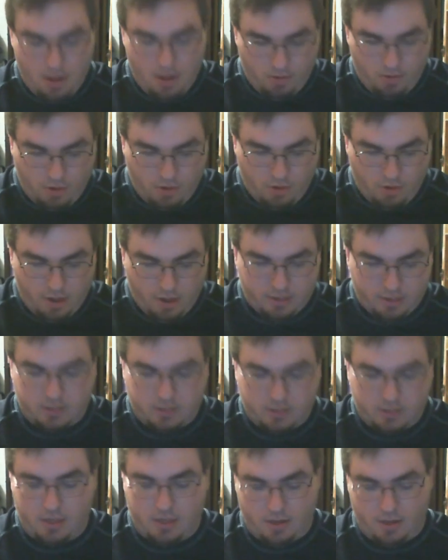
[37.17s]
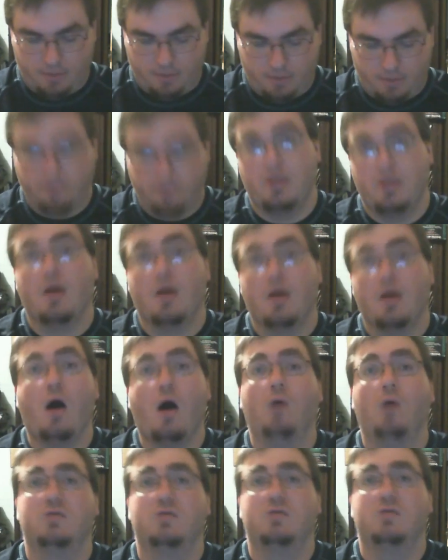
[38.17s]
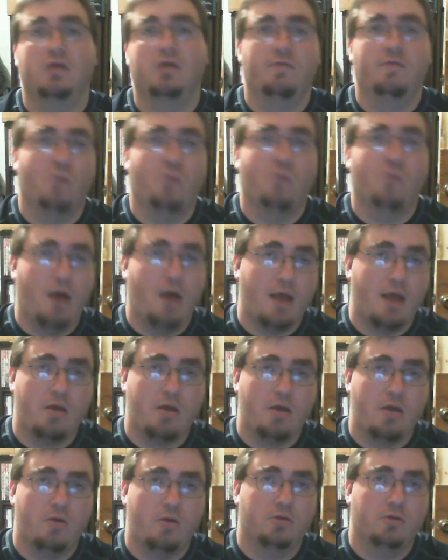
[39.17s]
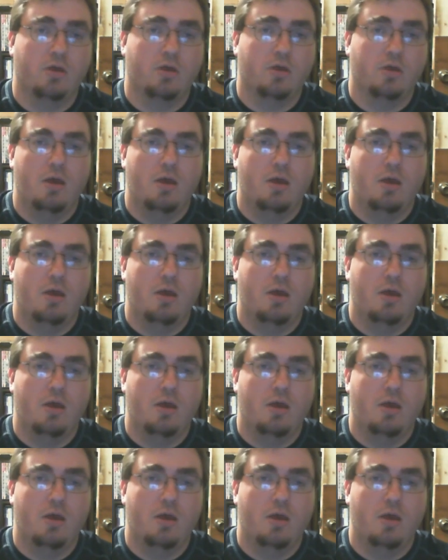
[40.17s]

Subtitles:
was the cost of what I use.